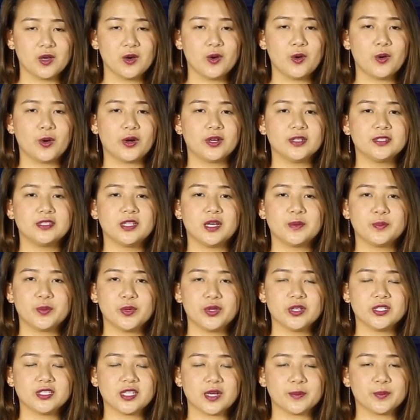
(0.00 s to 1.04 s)
or
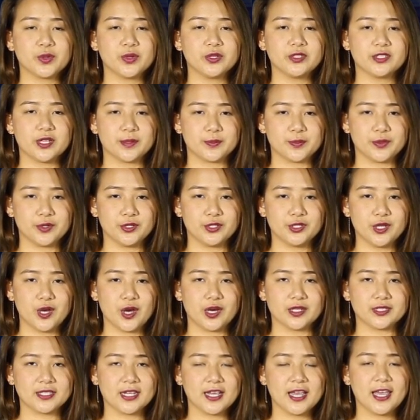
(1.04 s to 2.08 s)

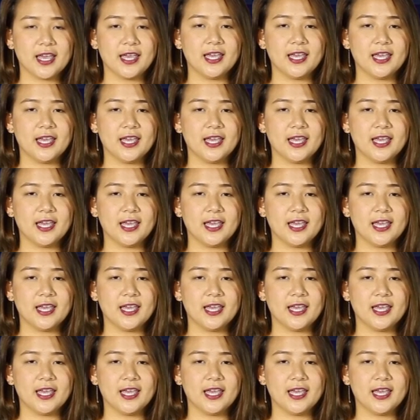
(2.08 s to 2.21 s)
www.asia.org.